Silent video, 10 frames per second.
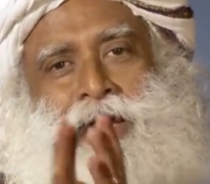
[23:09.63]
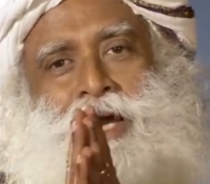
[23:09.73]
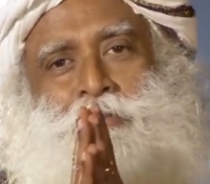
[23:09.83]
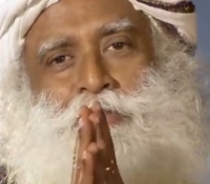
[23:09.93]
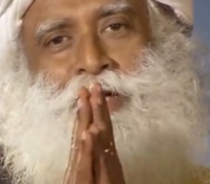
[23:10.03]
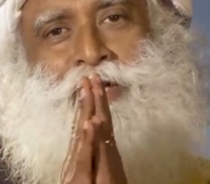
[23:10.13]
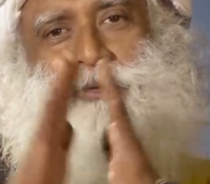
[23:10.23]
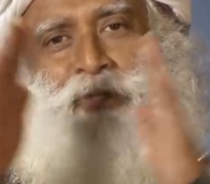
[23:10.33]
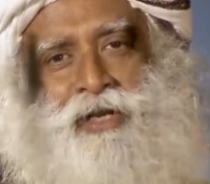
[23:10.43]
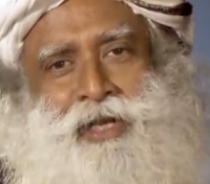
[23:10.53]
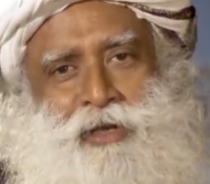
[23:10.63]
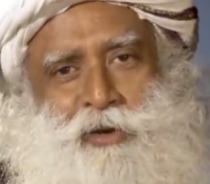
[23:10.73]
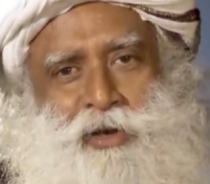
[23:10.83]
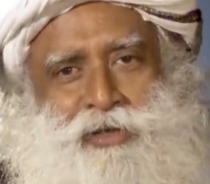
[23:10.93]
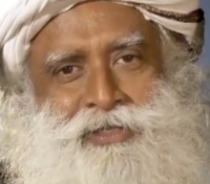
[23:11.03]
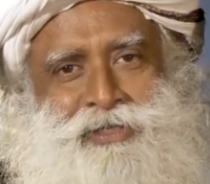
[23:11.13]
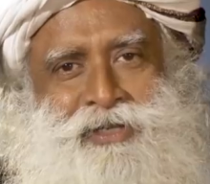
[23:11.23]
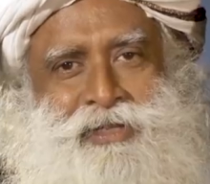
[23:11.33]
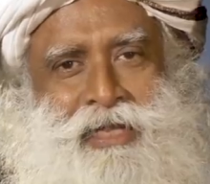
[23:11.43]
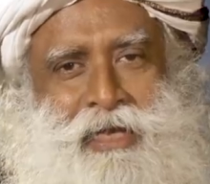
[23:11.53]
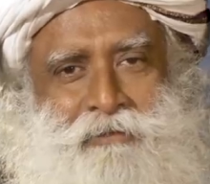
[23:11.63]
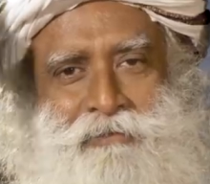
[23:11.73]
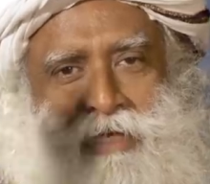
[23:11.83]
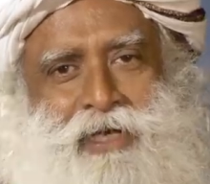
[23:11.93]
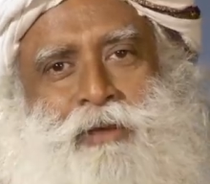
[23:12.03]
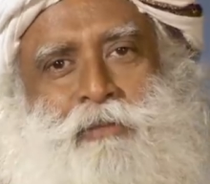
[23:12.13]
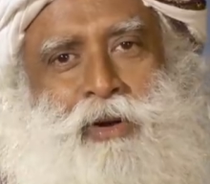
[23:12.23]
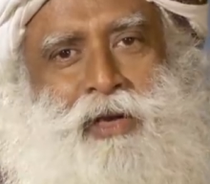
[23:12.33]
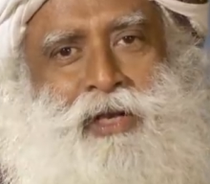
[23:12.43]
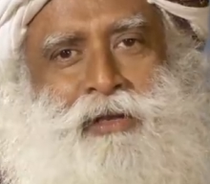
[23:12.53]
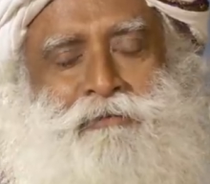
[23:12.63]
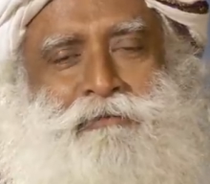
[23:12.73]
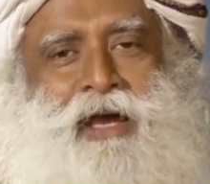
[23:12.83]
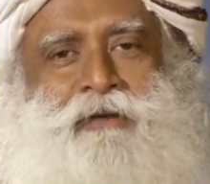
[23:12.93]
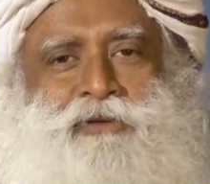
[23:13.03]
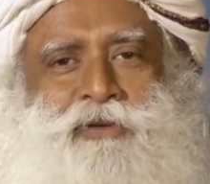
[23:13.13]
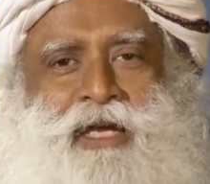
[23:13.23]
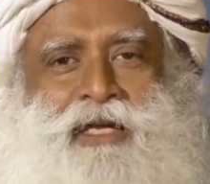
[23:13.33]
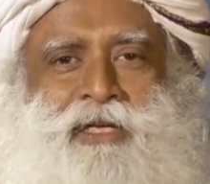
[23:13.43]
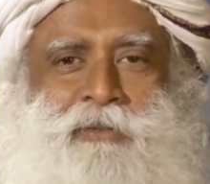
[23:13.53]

I'm praying to the rain gods that every day morning, five to eight,